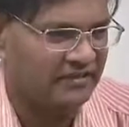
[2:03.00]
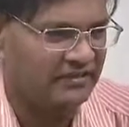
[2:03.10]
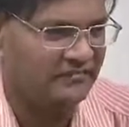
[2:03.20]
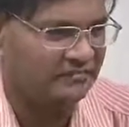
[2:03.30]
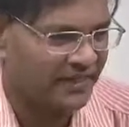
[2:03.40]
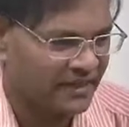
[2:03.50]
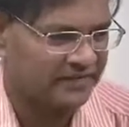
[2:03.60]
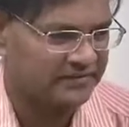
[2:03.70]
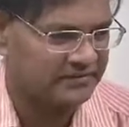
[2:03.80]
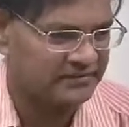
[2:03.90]
money.
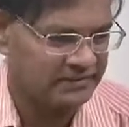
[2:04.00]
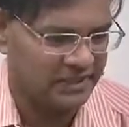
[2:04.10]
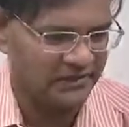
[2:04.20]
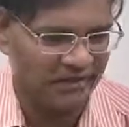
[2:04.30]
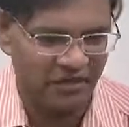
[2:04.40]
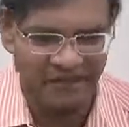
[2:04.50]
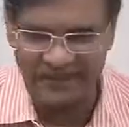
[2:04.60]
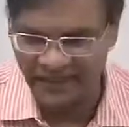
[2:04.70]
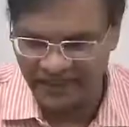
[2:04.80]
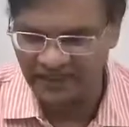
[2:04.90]
It will not be
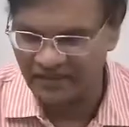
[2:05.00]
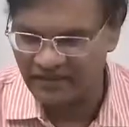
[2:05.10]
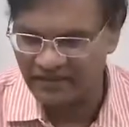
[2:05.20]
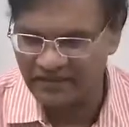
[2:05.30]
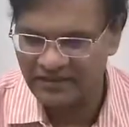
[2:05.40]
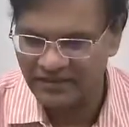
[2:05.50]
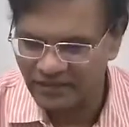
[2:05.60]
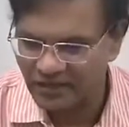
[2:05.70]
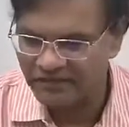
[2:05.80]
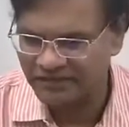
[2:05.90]
there in the
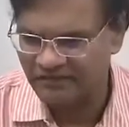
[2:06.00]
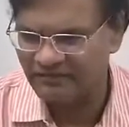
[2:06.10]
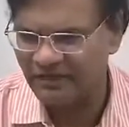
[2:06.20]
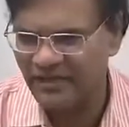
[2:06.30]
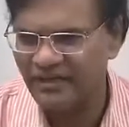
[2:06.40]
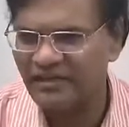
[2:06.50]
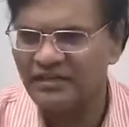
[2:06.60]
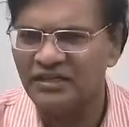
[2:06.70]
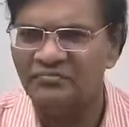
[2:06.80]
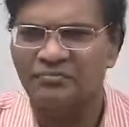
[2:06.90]
books. Very
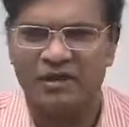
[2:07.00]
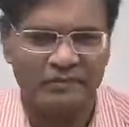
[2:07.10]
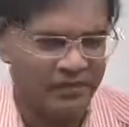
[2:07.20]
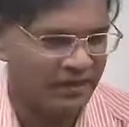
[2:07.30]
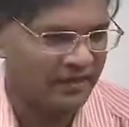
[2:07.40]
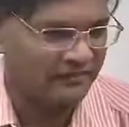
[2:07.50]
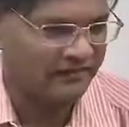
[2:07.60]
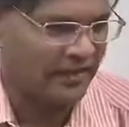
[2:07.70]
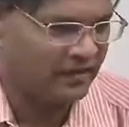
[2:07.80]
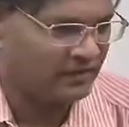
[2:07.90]
popular
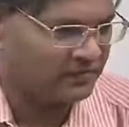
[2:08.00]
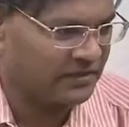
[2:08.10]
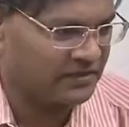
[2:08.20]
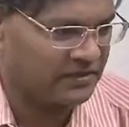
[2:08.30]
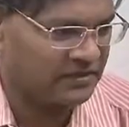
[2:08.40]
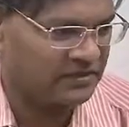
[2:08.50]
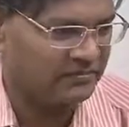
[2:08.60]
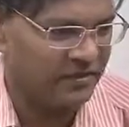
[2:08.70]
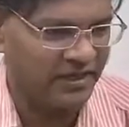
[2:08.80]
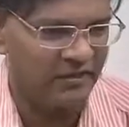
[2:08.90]
way of
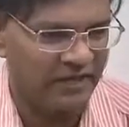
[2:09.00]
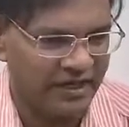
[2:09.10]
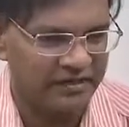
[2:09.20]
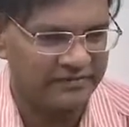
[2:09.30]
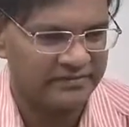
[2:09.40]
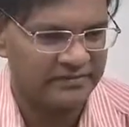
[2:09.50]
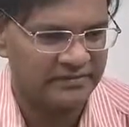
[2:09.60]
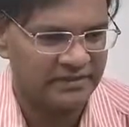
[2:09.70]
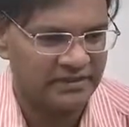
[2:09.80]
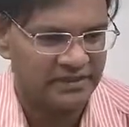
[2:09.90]
money laundering.
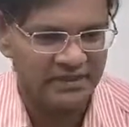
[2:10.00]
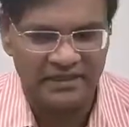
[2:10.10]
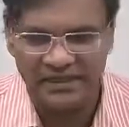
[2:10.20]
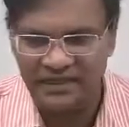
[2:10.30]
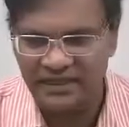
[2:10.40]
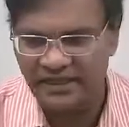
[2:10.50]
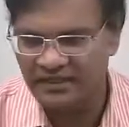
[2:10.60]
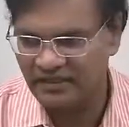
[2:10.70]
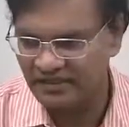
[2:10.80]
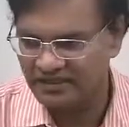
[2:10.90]

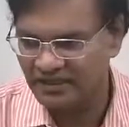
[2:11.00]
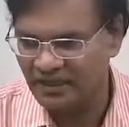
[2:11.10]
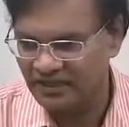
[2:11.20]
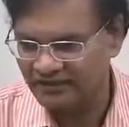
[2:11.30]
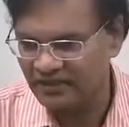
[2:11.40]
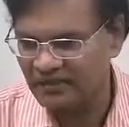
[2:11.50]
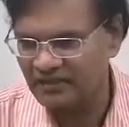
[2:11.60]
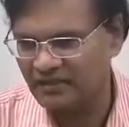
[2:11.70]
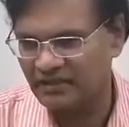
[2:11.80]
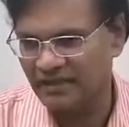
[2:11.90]
Here, you are giving a
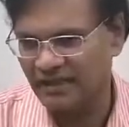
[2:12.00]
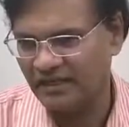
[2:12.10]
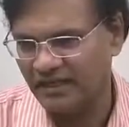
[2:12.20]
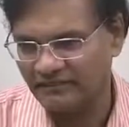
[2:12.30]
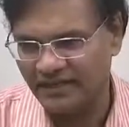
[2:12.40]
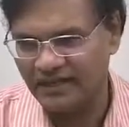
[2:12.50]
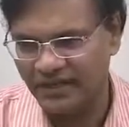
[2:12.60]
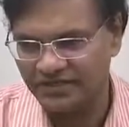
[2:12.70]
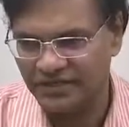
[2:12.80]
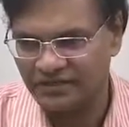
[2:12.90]
Hawala
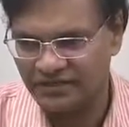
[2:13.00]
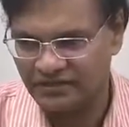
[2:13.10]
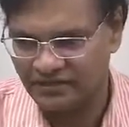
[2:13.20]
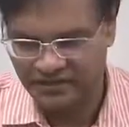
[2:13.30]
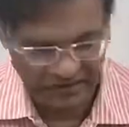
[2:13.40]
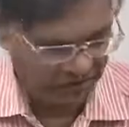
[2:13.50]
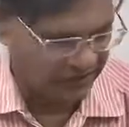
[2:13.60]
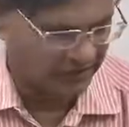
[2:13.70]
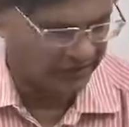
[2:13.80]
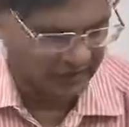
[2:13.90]
agent, go
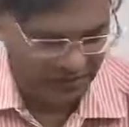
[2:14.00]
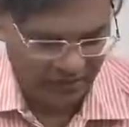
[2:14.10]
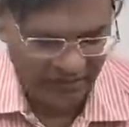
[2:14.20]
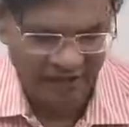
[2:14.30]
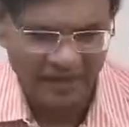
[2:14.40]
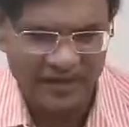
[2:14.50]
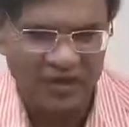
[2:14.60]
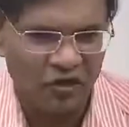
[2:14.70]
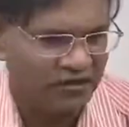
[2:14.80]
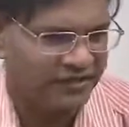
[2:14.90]
to
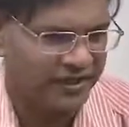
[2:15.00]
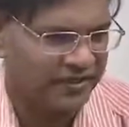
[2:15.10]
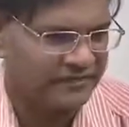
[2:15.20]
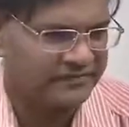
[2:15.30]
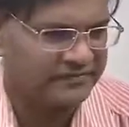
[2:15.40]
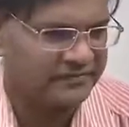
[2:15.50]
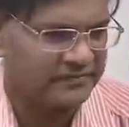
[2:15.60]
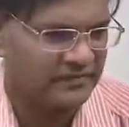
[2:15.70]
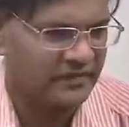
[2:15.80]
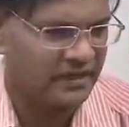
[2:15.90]
old city.
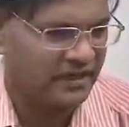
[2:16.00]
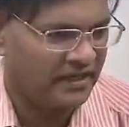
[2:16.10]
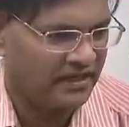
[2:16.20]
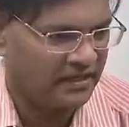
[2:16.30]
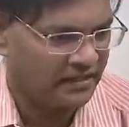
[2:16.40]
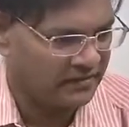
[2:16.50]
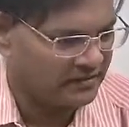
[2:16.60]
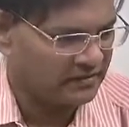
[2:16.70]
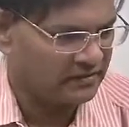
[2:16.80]
Here,